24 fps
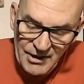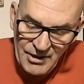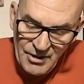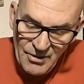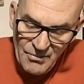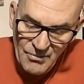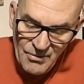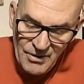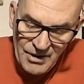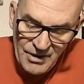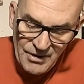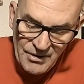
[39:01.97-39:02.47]
I
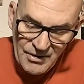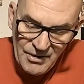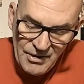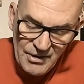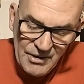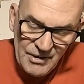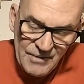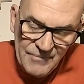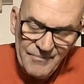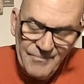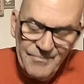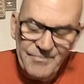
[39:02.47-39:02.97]
don't want to
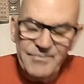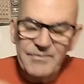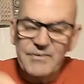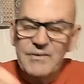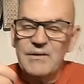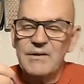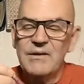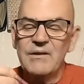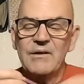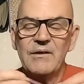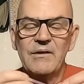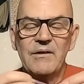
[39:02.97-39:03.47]

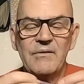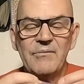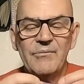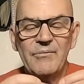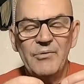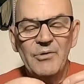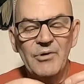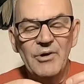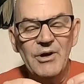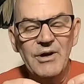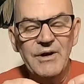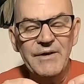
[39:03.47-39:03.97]

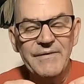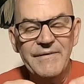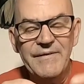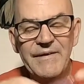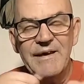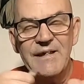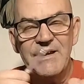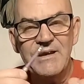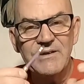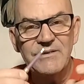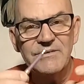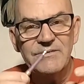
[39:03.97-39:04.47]
ruin
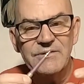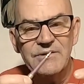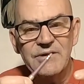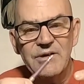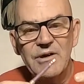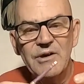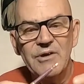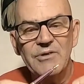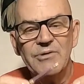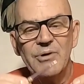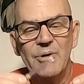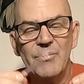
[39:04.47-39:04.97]
these.
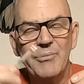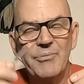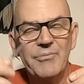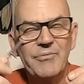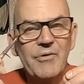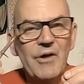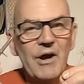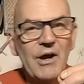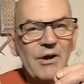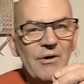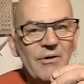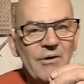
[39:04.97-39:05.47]
So
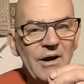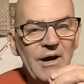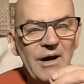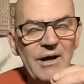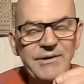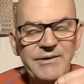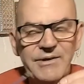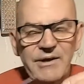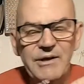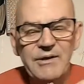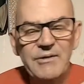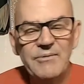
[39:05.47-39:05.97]
before I go
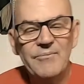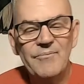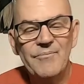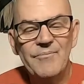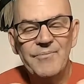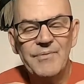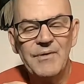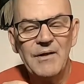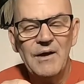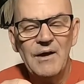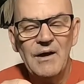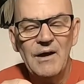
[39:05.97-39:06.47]
hunting,
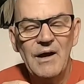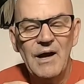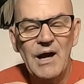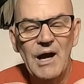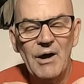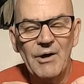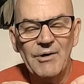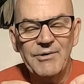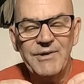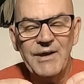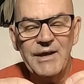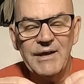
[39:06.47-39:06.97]

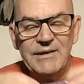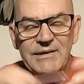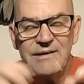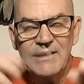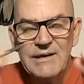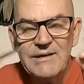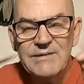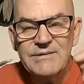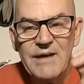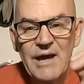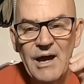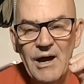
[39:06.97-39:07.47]
I'll take
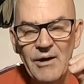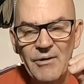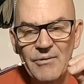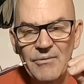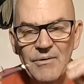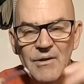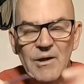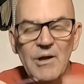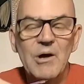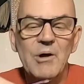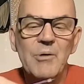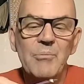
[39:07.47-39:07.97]
these out,
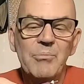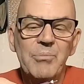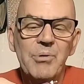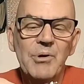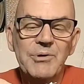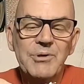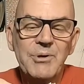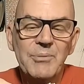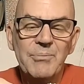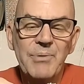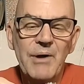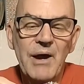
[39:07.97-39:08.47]

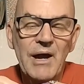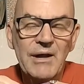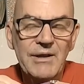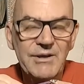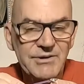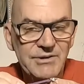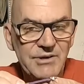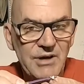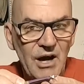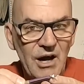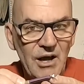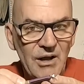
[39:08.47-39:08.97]
put the
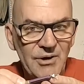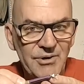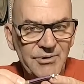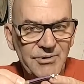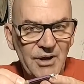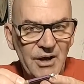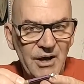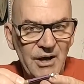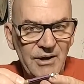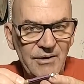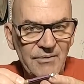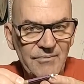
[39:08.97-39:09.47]
practice
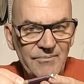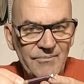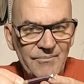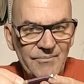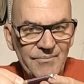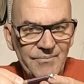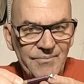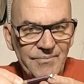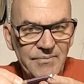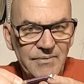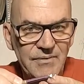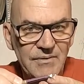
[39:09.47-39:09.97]
collars on,
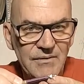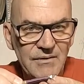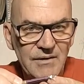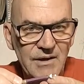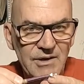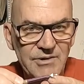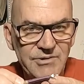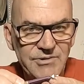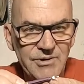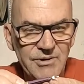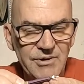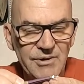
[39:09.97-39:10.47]

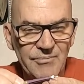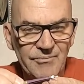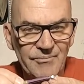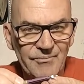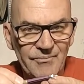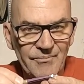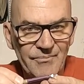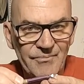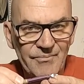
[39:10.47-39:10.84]
and shoot them.